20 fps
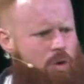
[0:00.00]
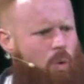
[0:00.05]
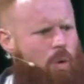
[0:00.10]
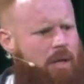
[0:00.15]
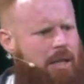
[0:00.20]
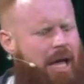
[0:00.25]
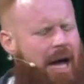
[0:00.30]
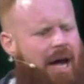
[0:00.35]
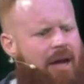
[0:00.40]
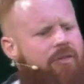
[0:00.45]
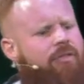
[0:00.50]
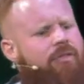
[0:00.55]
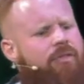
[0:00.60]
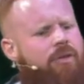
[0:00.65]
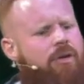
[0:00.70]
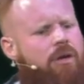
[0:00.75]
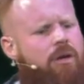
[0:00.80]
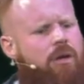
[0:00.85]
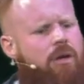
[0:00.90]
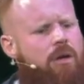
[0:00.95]
life?
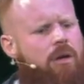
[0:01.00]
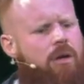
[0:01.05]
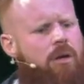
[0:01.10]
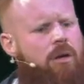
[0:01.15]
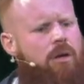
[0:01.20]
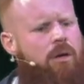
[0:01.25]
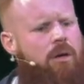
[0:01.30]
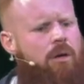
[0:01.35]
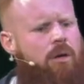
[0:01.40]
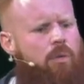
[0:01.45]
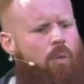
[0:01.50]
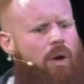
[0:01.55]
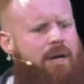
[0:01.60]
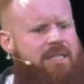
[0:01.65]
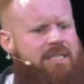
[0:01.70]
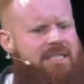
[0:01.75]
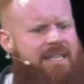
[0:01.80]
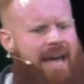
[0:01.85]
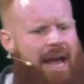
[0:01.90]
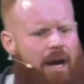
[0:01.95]
What
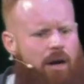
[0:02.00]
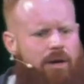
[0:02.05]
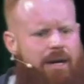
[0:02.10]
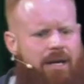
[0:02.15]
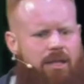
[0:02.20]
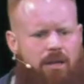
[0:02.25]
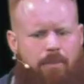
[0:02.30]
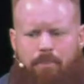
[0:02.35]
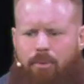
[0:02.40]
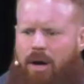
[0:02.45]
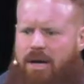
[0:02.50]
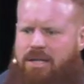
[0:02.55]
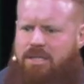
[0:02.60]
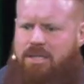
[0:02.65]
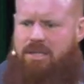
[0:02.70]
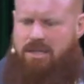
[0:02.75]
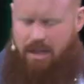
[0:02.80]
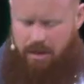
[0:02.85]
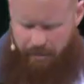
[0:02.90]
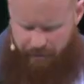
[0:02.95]
does carrying the
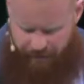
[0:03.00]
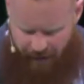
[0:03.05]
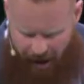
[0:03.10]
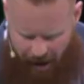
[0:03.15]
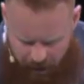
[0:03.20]
presence and the fire